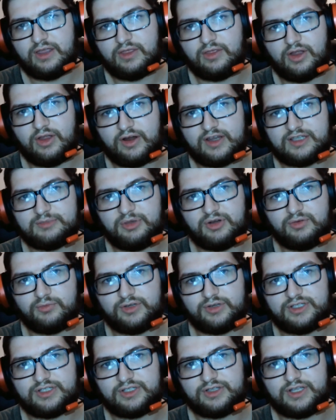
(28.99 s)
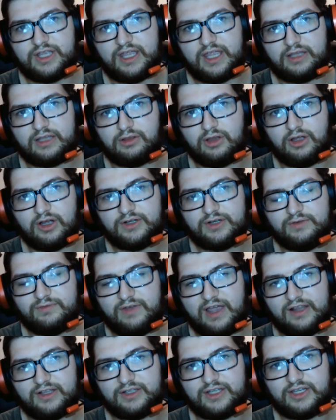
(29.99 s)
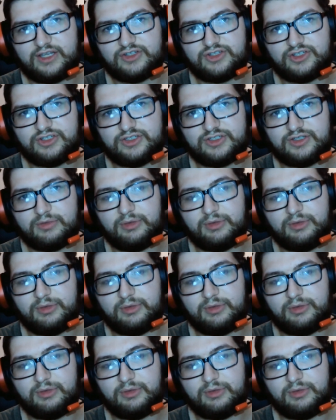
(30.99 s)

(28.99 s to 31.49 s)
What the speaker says: there has been recently a lot of allegations